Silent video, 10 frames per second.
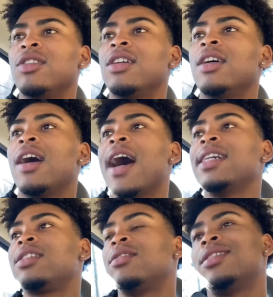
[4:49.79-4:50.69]
High school
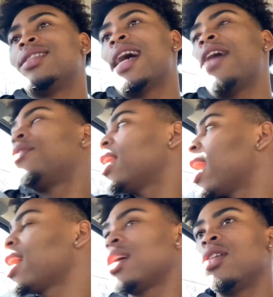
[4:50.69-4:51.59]
is like I feel like I could
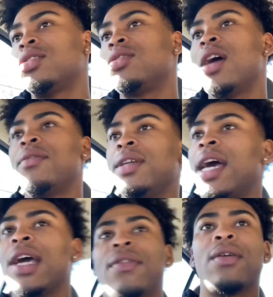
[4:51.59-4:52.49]
go to school every day if
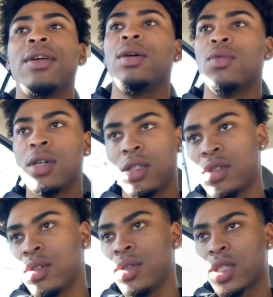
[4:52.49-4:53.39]
I really wanted to. It
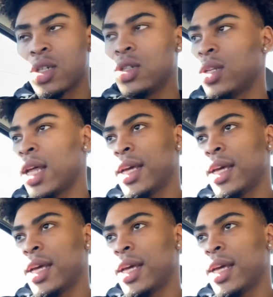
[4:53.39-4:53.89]
was cool. Like